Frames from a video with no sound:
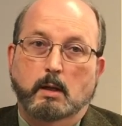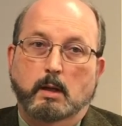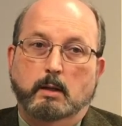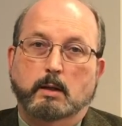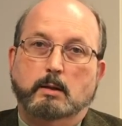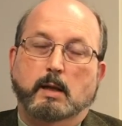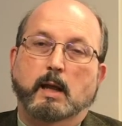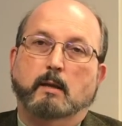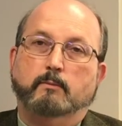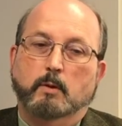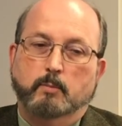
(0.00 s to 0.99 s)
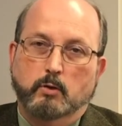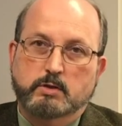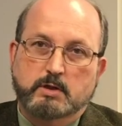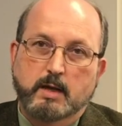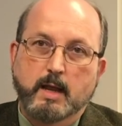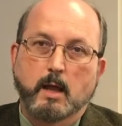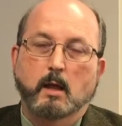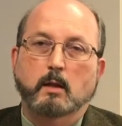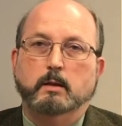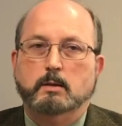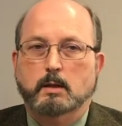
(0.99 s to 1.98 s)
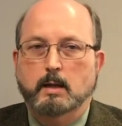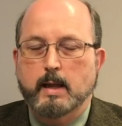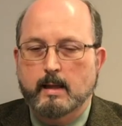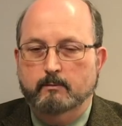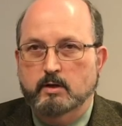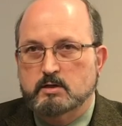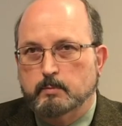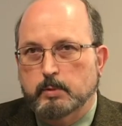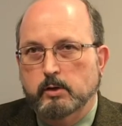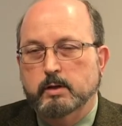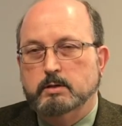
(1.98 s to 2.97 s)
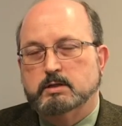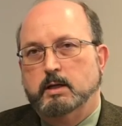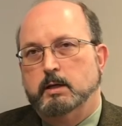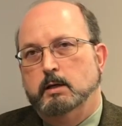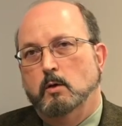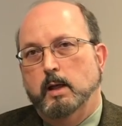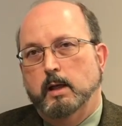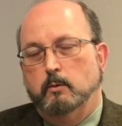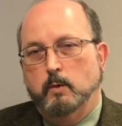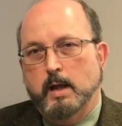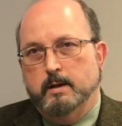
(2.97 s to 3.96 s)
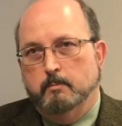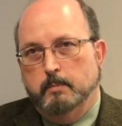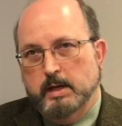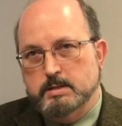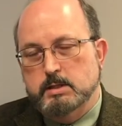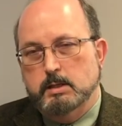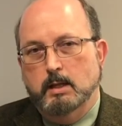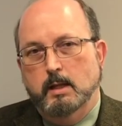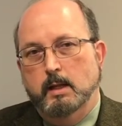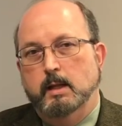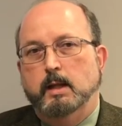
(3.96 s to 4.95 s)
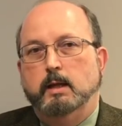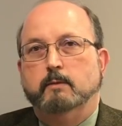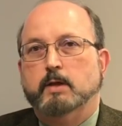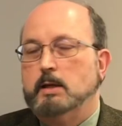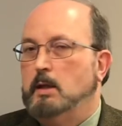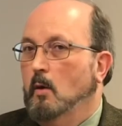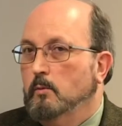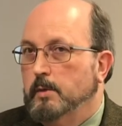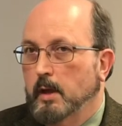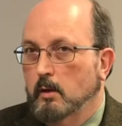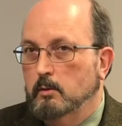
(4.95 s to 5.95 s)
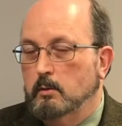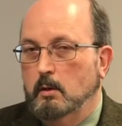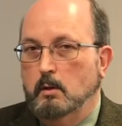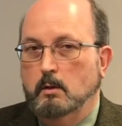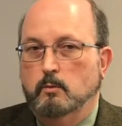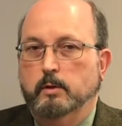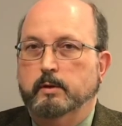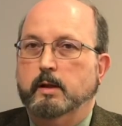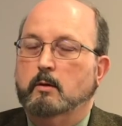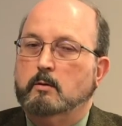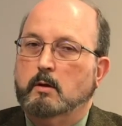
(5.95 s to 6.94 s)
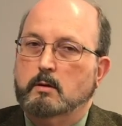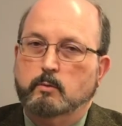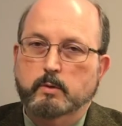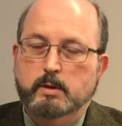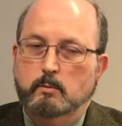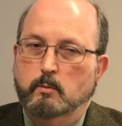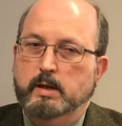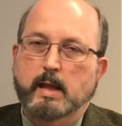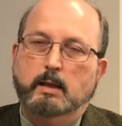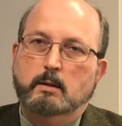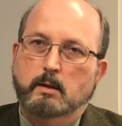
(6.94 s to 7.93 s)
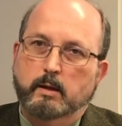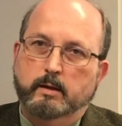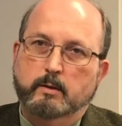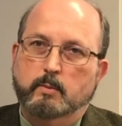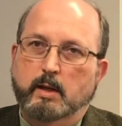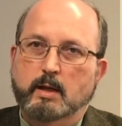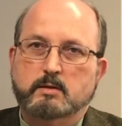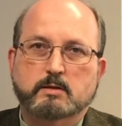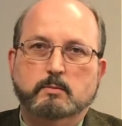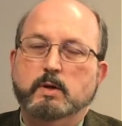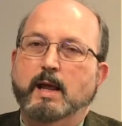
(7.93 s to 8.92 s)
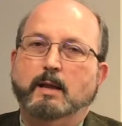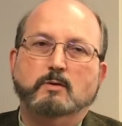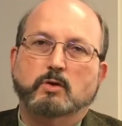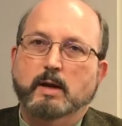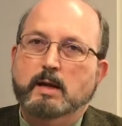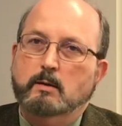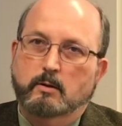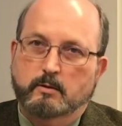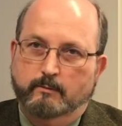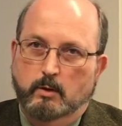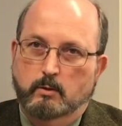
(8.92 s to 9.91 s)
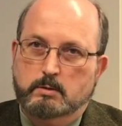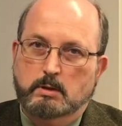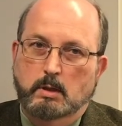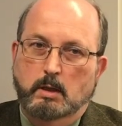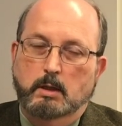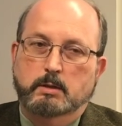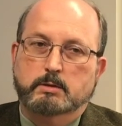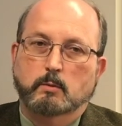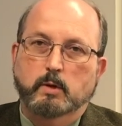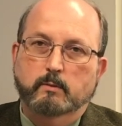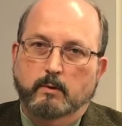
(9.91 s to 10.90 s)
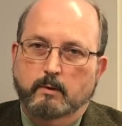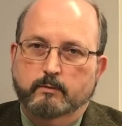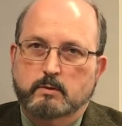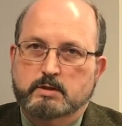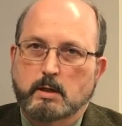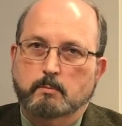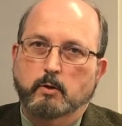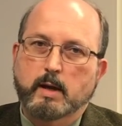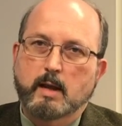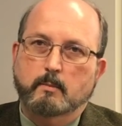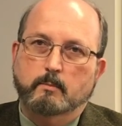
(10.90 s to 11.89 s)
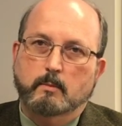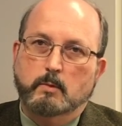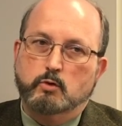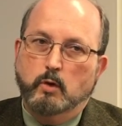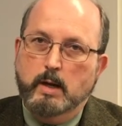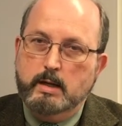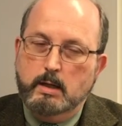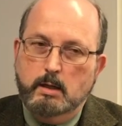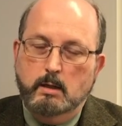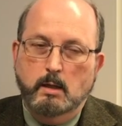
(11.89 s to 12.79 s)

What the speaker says: and that they have the personnel, and that they have the experience, and they know how to write a budget. And if they don't know, one of the other things we hadn't done in the past is we hadn't trained those folks. So we've offered subgrant training.